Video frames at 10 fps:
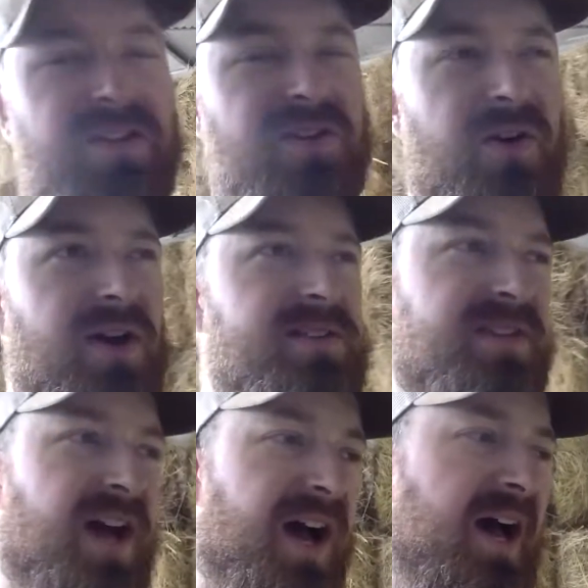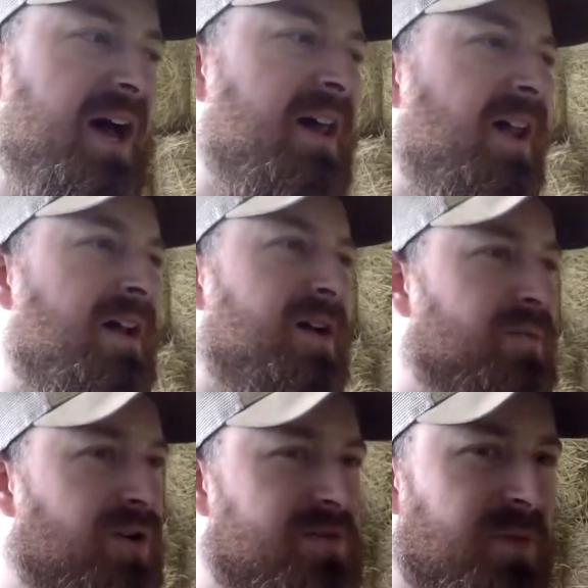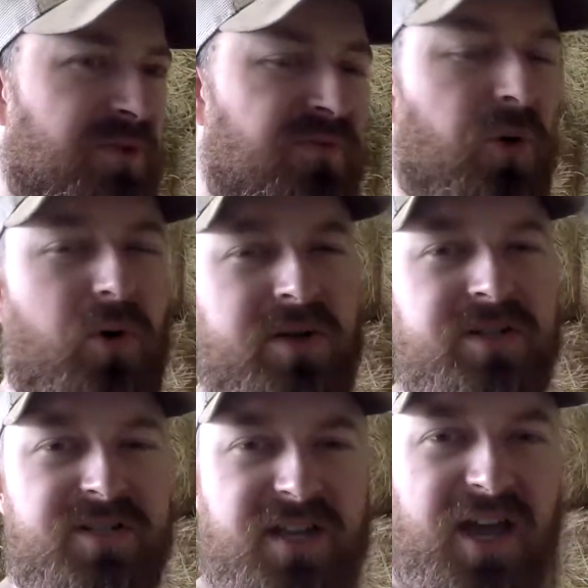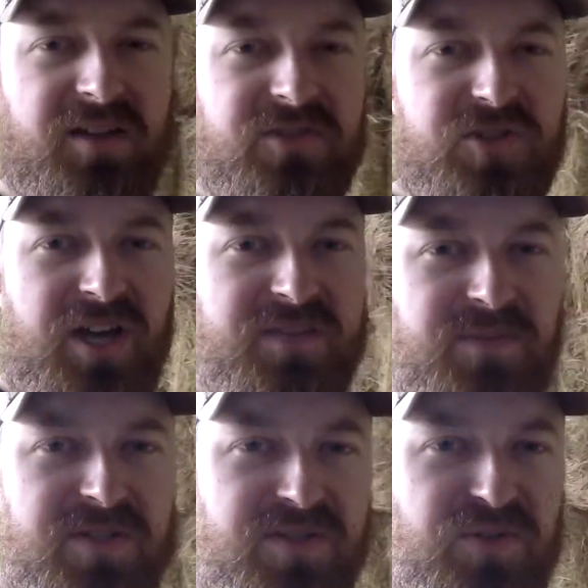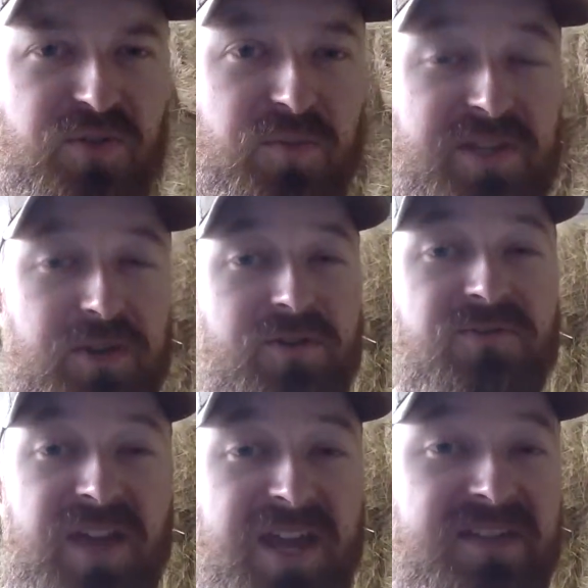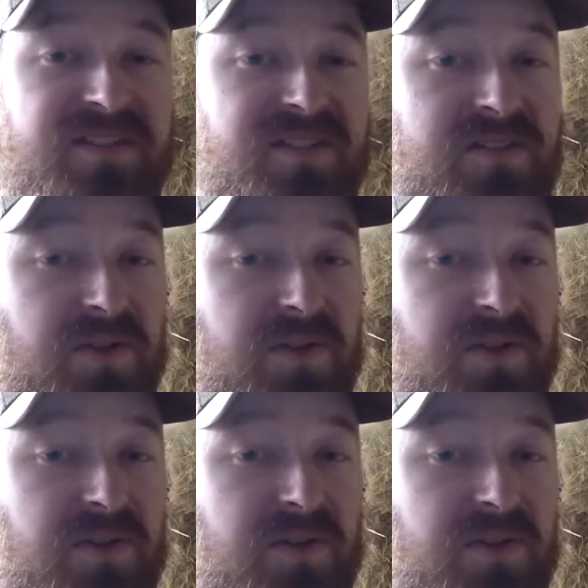tines are approximately 4 inches out of adjustment too, but they're advanced, so